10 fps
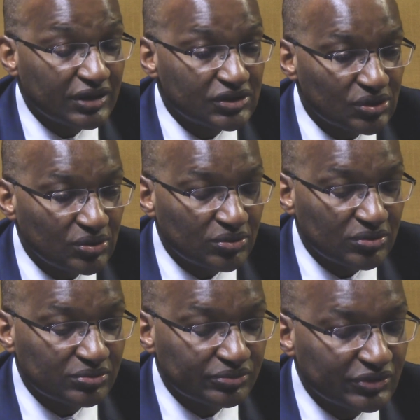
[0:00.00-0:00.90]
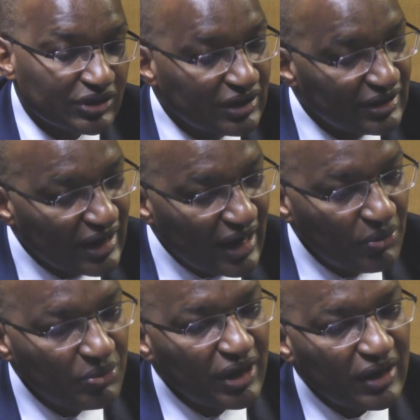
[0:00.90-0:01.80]
So now
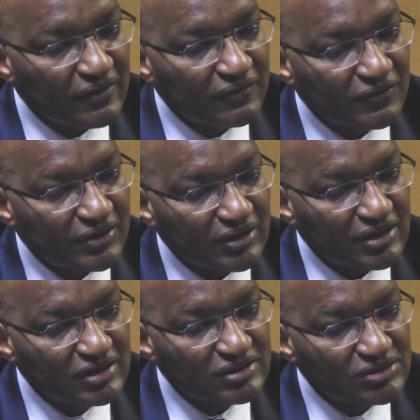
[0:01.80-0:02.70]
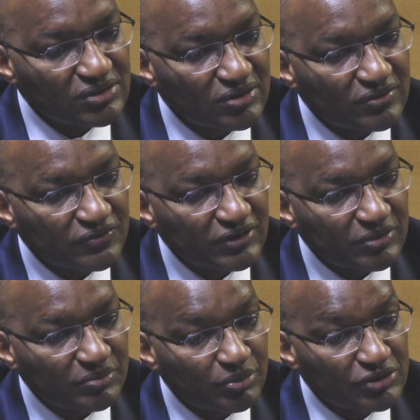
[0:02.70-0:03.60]
we have this sort
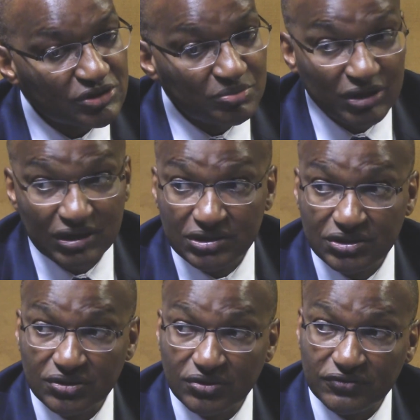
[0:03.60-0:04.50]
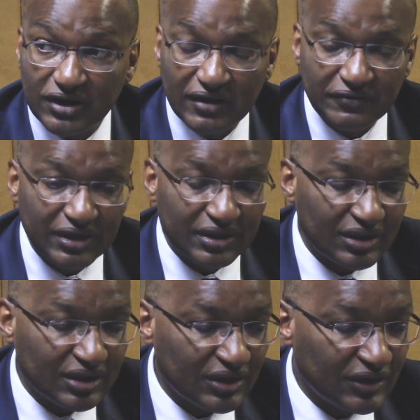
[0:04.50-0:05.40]
of possibility of having
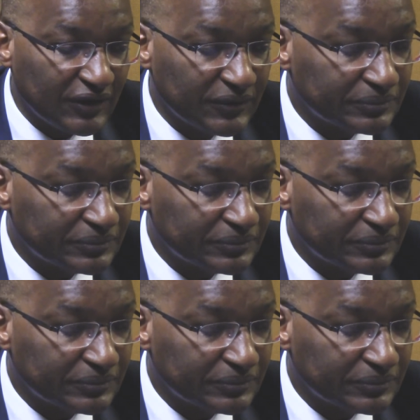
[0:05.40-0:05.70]
the